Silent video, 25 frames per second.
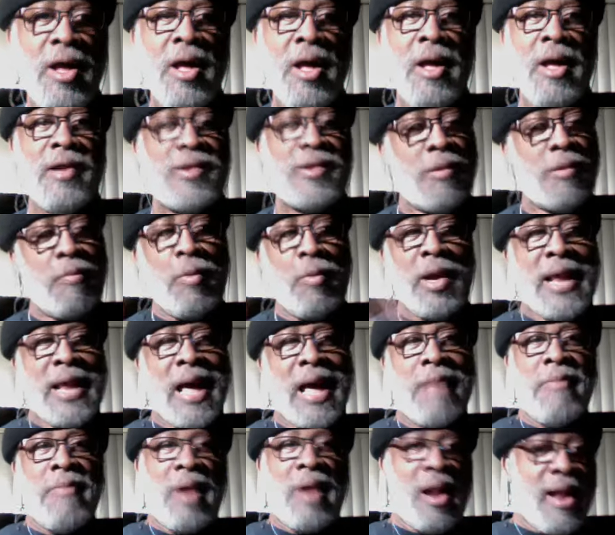So, but
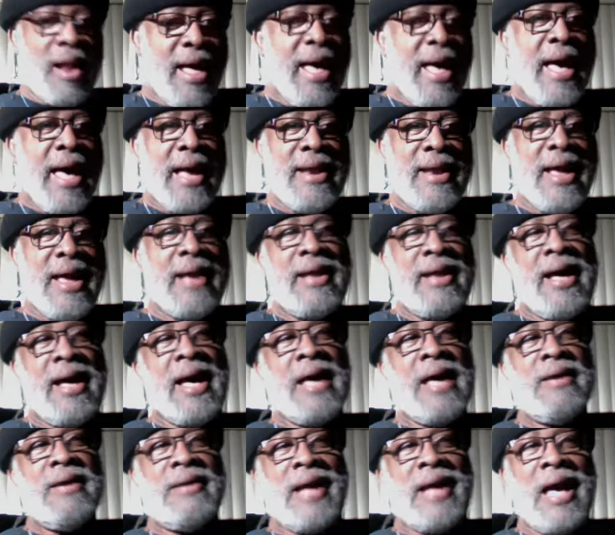I'm glad that
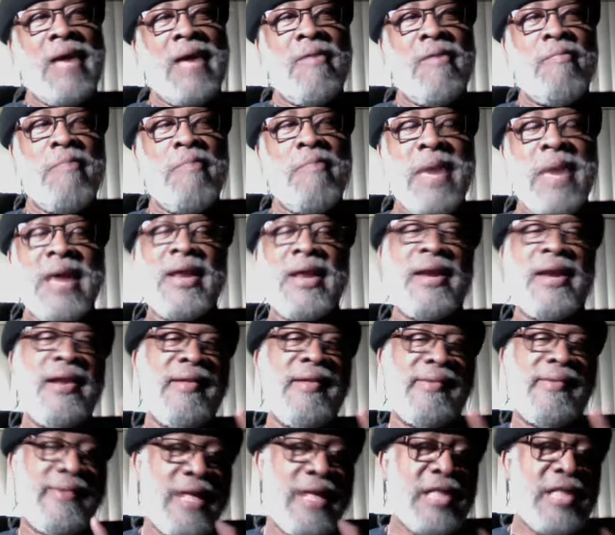I made a
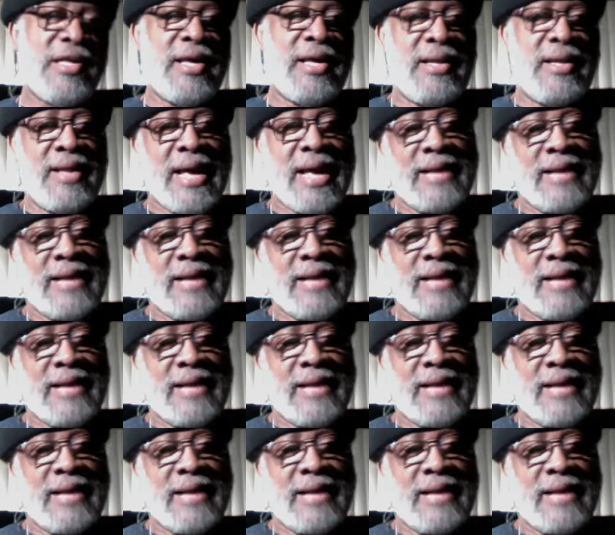decision that,